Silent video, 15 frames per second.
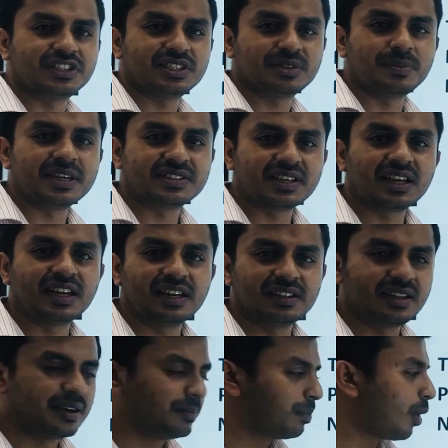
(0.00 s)
is basically
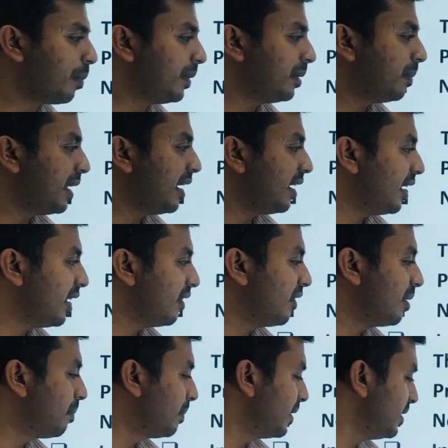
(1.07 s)
the property, plant and
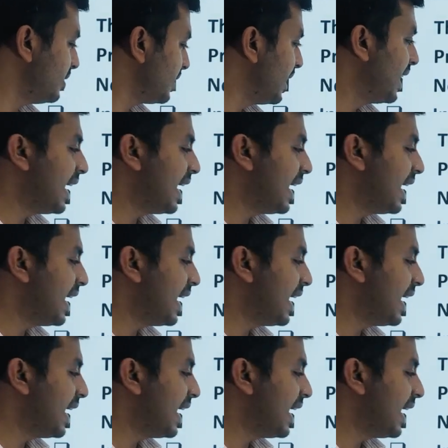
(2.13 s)
equipments,